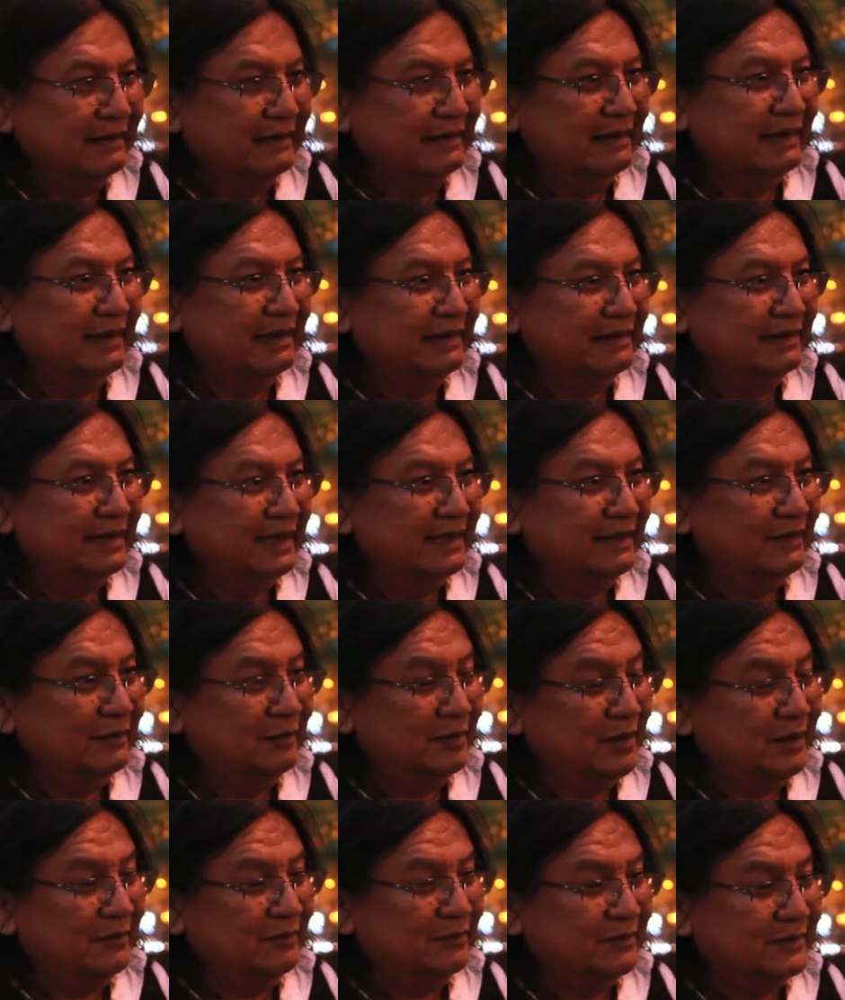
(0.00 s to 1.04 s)
And Native
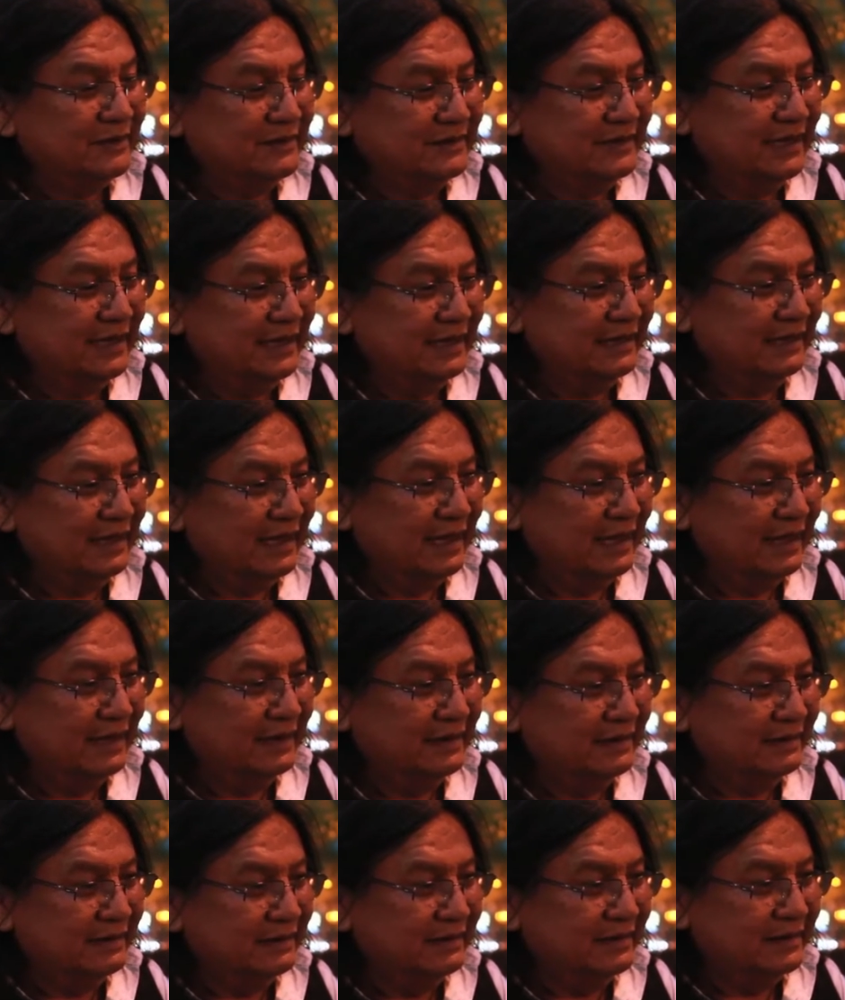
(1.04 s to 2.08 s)
people say that.
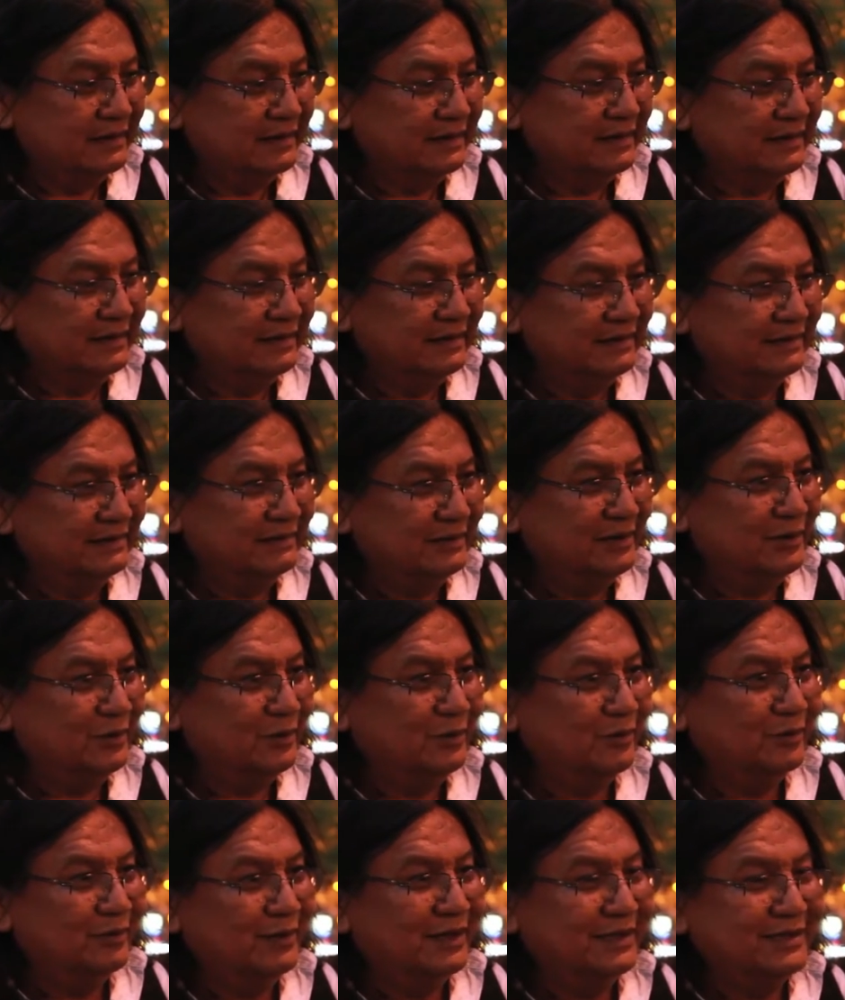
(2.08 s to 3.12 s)
And, you know,
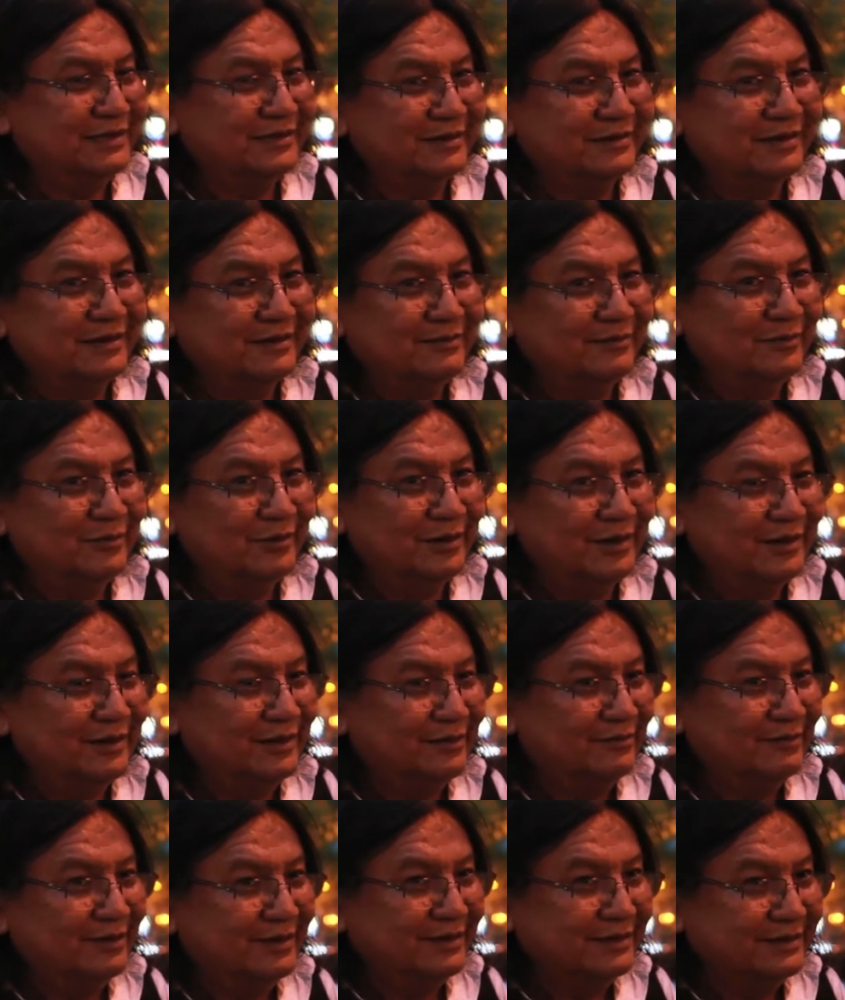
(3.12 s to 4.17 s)
that's one of the
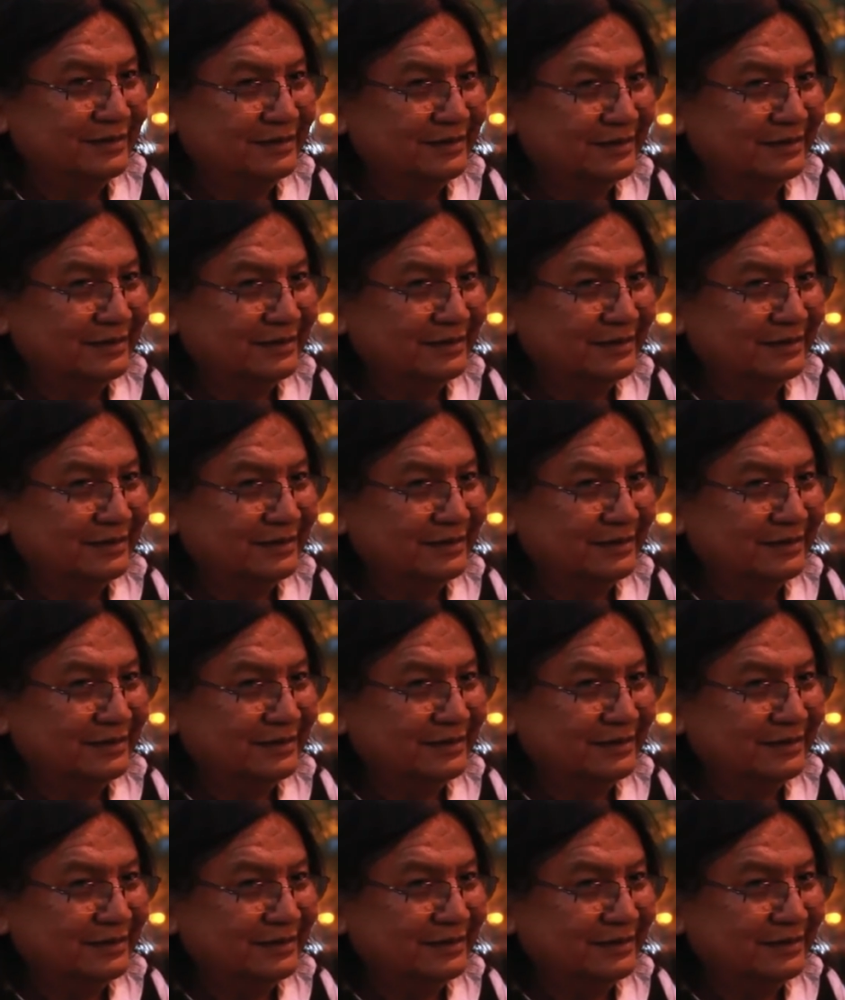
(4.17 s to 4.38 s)
reasons